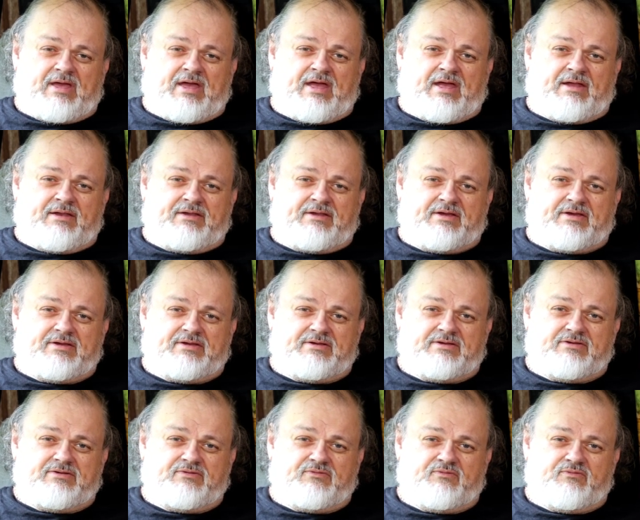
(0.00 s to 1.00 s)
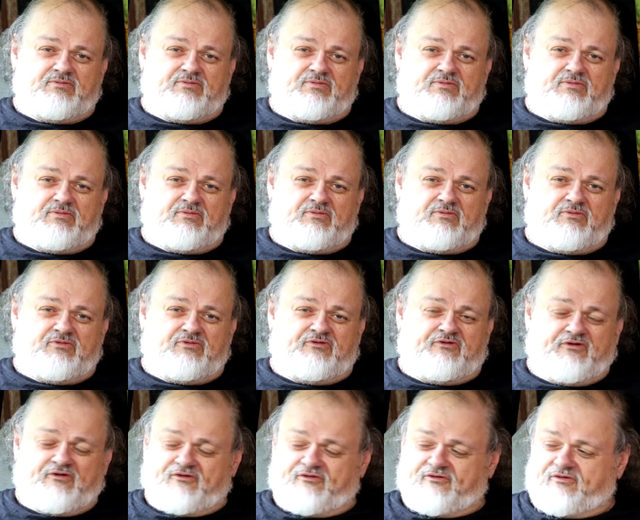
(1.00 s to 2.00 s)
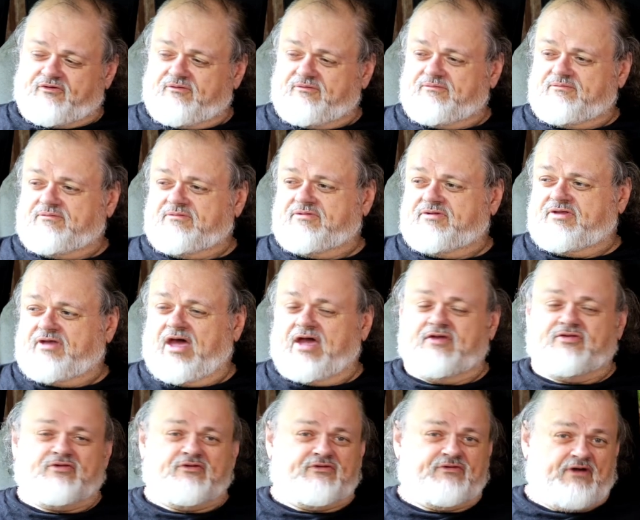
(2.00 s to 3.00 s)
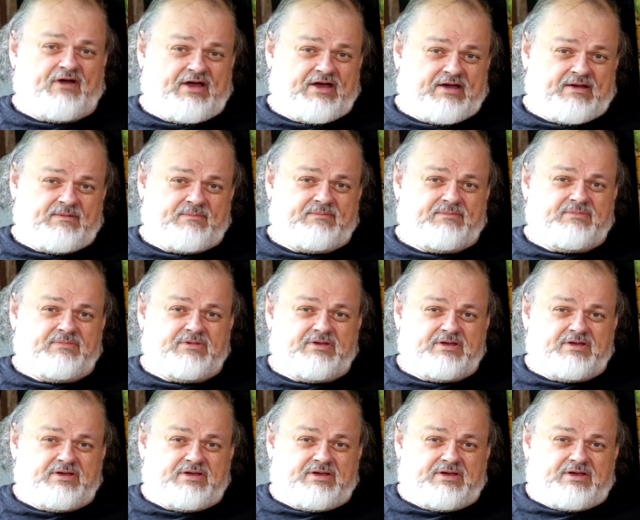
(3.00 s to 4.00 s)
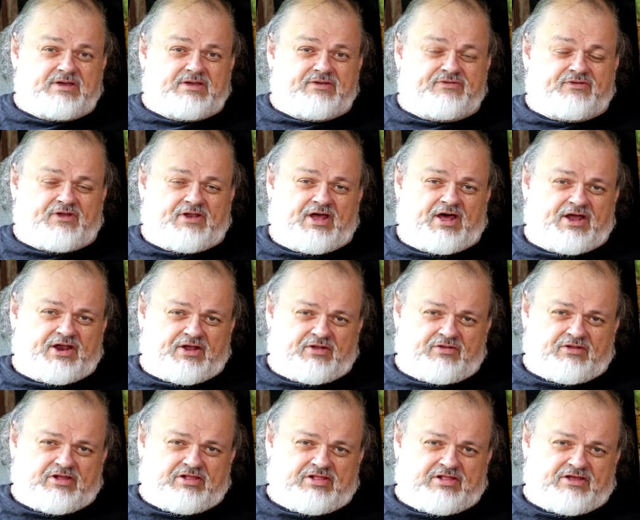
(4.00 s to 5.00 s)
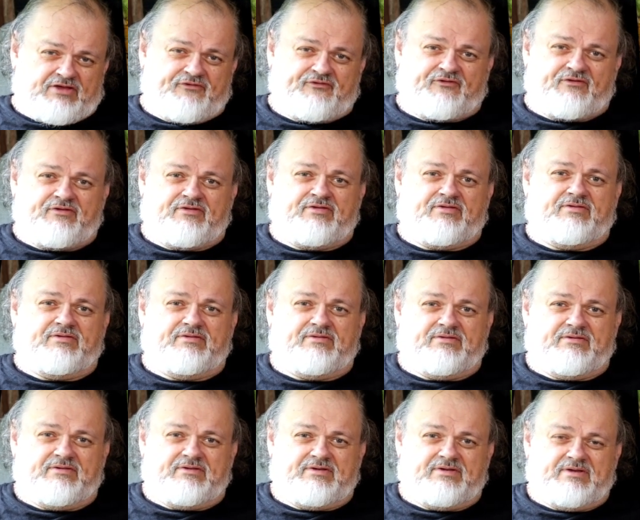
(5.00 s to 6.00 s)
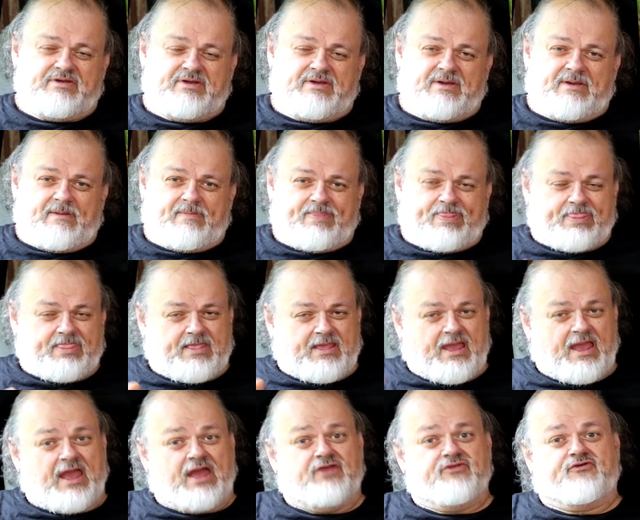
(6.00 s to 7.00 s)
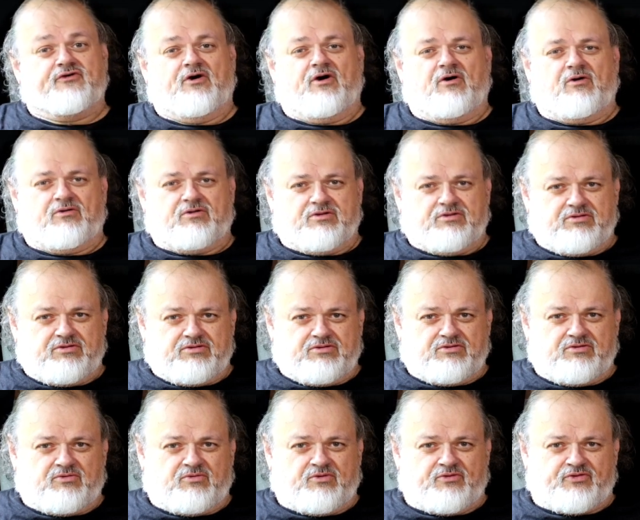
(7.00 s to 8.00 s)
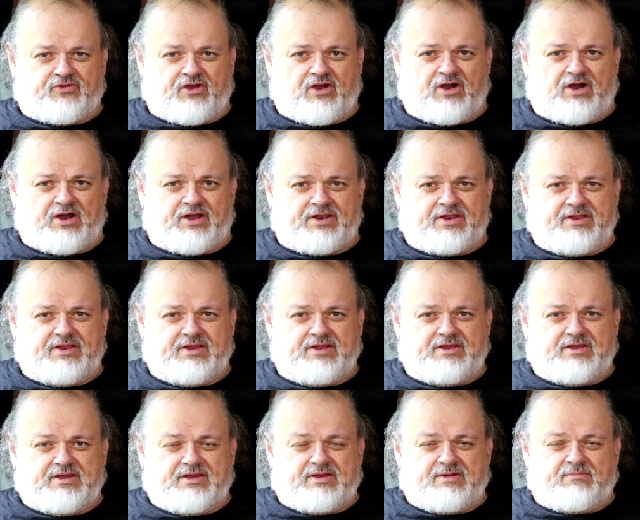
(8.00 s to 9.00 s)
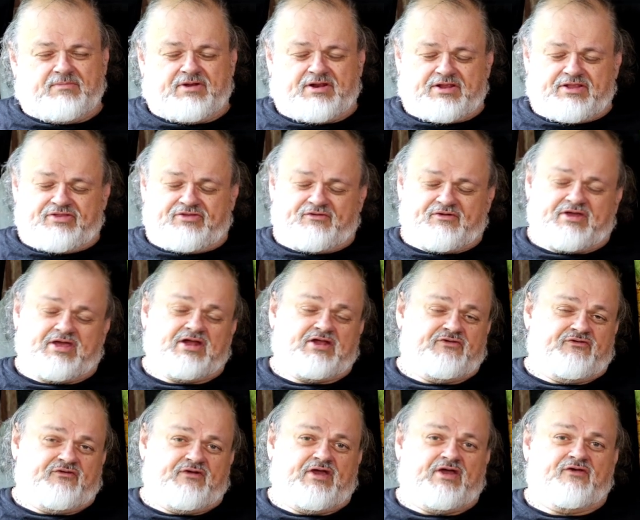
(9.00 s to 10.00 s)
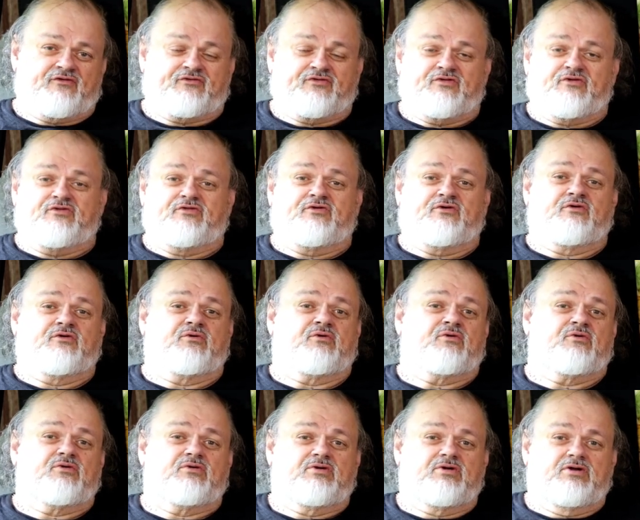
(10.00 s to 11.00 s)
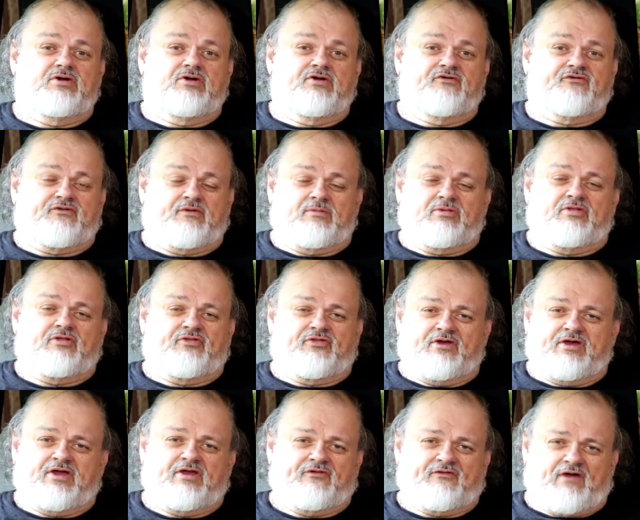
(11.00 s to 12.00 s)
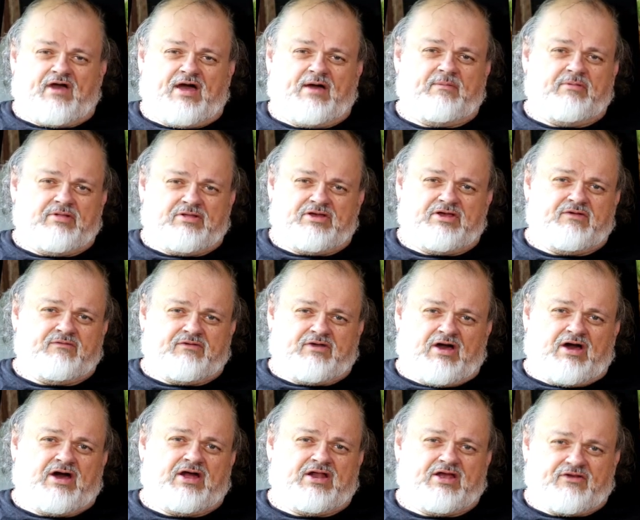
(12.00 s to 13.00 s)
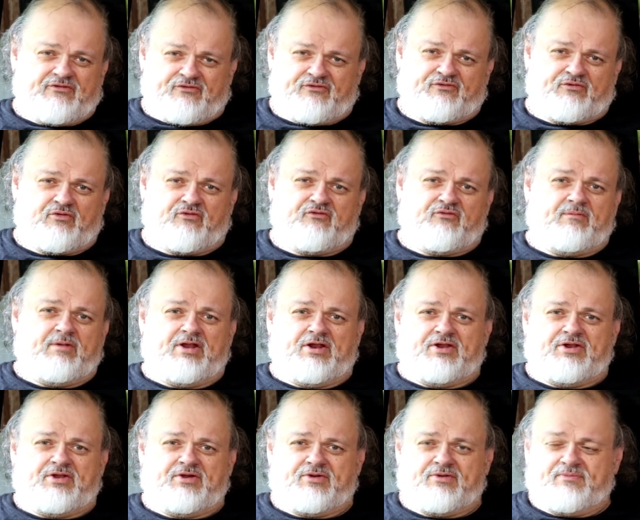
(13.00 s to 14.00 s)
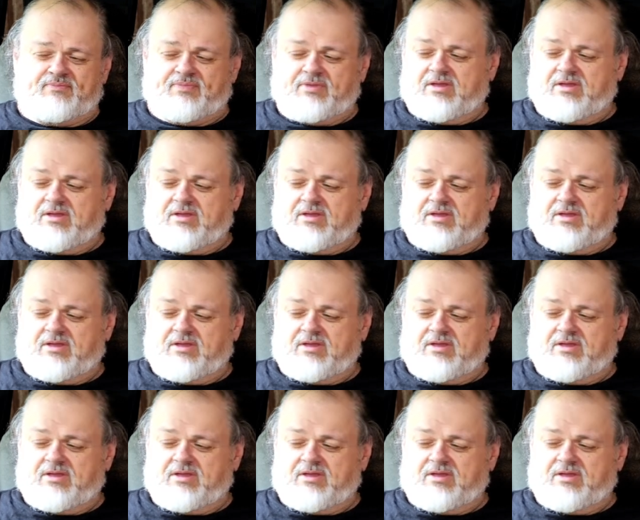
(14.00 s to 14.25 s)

And just take the time to not only listen and talk with God, but to get a chance to do some of the things I believe God has in store for me to do.